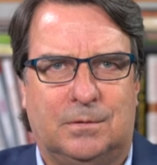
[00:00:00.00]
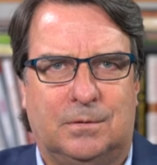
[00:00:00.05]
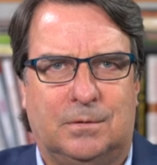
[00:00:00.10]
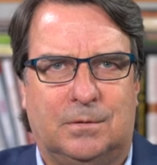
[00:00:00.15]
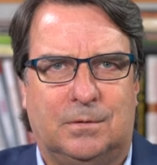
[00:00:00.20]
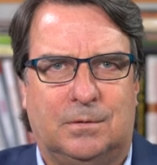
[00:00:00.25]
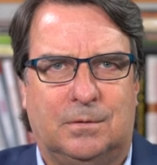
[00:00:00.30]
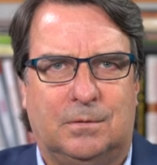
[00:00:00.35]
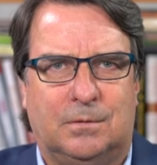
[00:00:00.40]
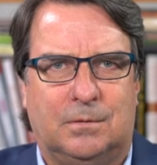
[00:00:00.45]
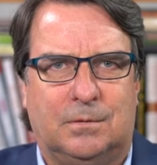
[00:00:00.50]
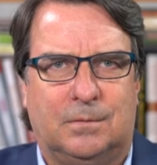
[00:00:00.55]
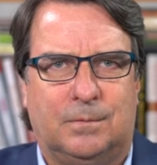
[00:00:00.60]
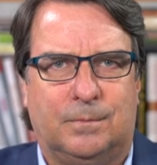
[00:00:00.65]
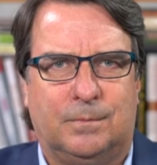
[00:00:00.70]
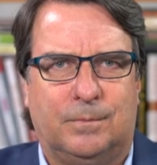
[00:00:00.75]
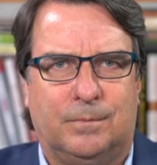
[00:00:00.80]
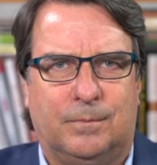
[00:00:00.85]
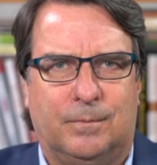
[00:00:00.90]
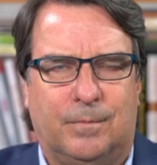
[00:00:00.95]

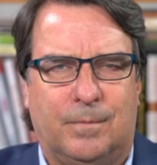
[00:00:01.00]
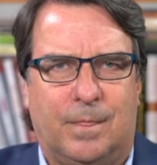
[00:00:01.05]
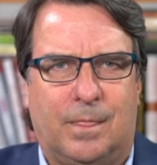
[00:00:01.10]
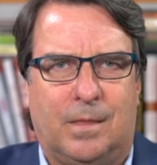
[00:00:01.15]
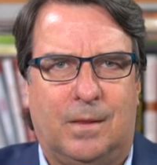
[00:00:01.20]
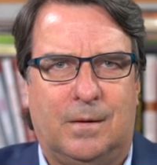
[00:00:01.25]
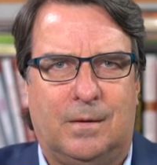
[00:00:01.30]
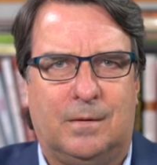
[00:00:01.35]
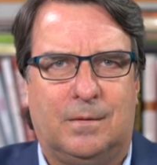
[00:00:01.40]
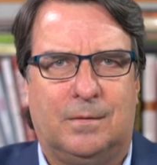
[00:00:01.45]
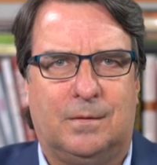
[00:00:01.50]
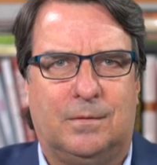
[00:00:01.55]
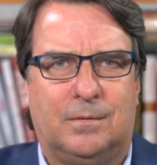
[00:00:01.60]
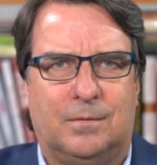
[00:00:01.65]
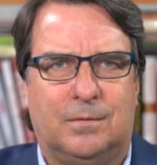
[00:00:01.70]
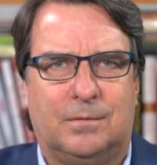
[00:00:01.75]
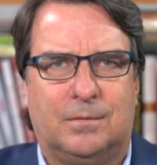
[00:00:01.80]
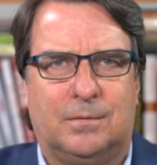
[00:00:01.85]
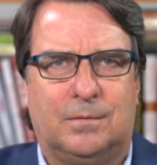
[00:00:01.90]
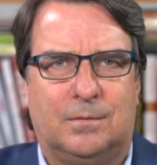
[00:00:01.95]

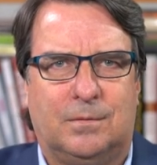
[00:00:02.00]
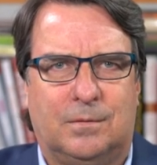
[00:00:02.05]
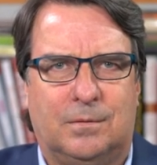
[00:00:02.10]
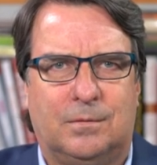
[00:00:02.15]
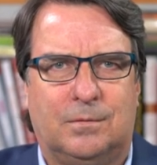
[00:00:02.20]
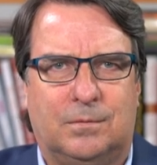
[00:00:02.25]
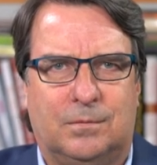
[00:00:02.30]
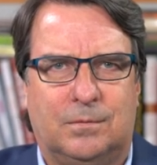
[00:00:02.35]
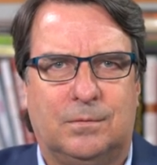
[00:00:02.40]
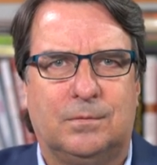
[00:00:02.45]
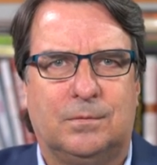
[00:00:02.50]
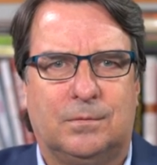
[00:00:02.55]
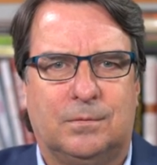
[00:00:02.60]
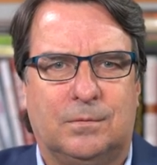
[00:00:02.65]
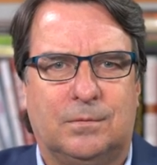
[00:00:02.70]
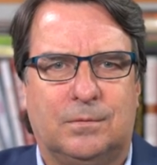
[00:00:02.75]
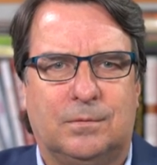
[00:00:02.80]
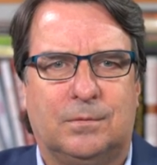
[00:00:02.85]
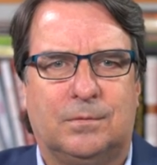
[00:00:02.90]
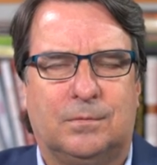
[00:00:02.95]

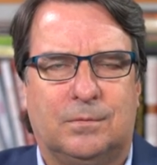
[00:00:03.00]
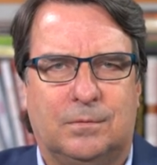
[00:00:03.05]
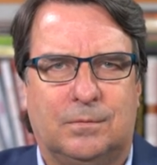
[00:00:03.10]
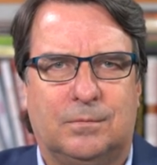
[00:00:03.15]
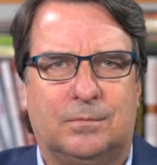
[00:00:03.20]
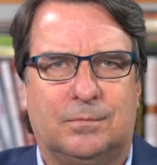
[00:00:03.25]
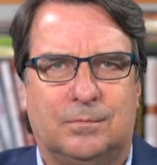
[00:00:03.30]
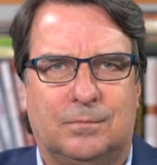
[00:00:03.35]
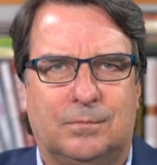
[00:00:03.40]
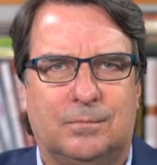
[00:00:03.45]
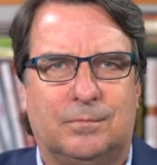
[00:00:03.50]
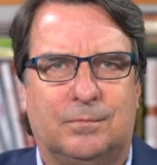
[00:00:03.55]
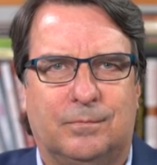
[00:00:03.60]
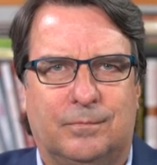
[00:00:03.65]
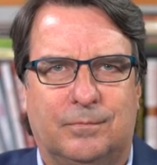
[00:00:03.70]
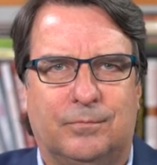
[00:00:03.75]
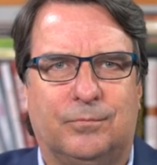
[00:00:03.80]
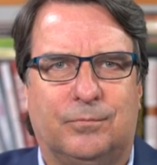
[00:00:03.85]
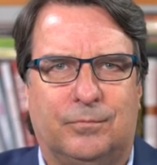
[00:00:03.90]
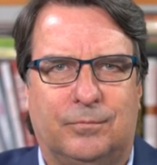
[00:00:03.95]

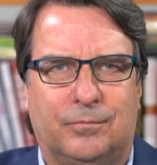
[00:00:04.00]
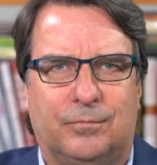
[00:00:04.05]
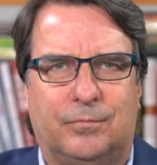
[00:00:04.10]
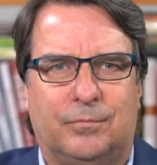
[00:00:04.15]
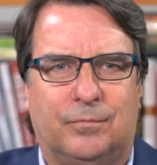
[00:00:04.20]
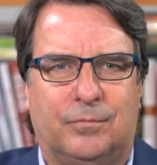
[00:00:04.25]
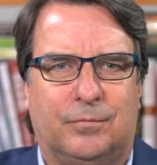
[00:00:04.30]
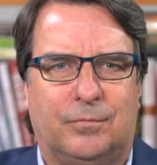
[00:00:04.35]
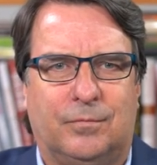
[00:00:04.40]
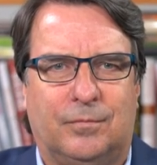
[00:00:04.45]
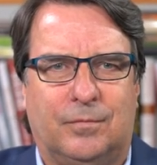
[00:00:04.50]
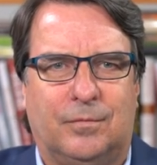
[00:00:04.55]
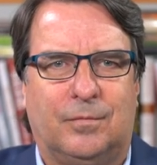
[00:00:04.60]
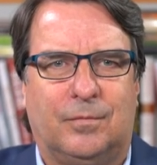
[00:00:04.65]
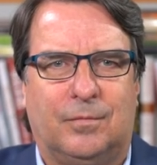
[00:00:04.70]
This person isn't speaking.